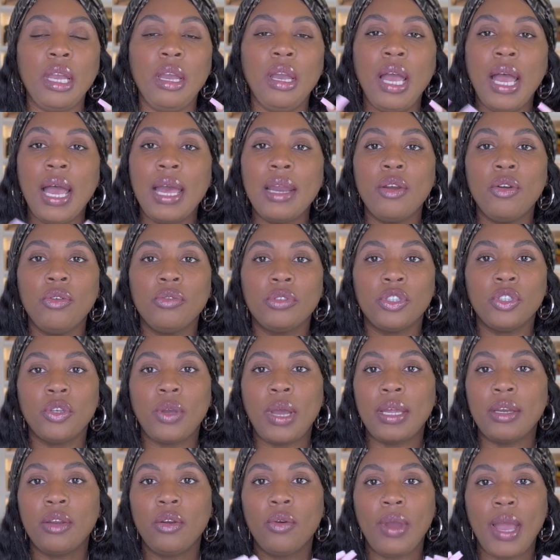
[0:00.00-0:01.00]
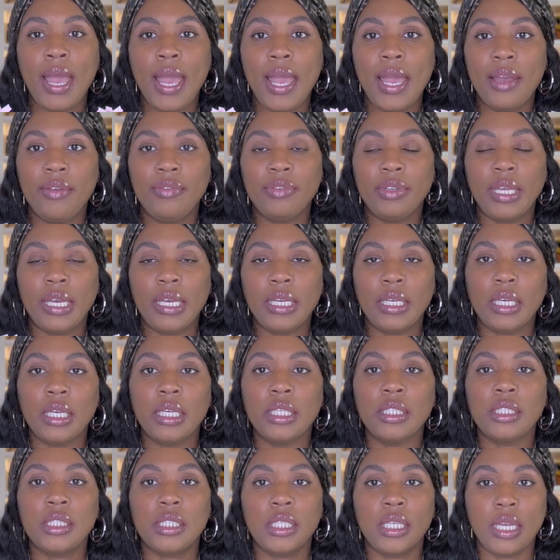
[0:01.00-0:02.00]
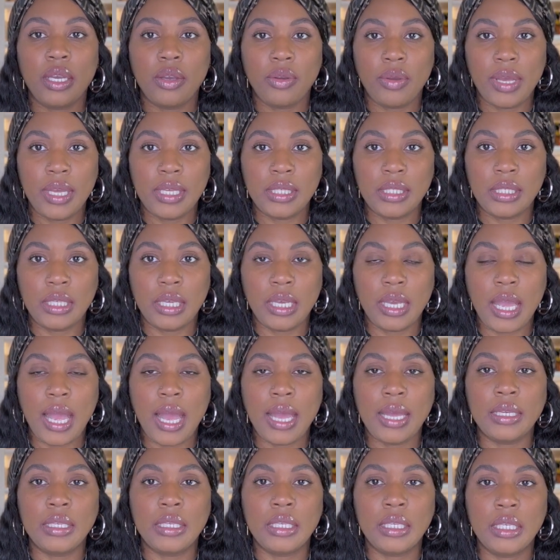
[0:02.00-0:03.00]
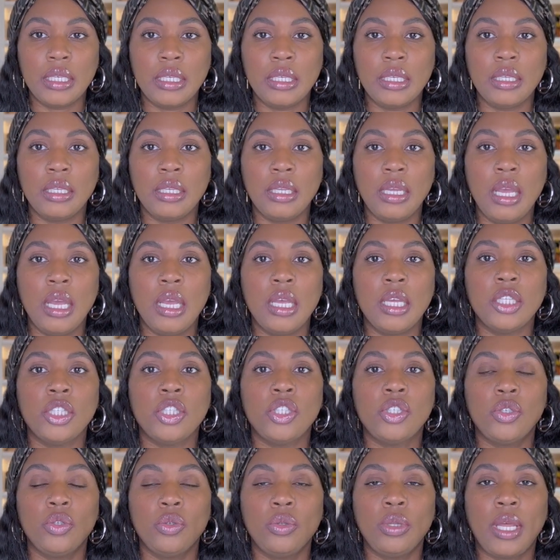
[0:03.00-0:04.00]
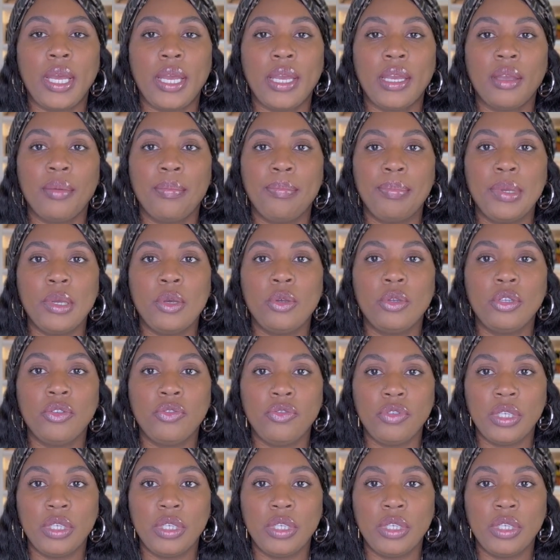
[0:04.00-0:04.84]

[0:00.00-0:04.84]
I don't have like a Chanel SA. I need to like build a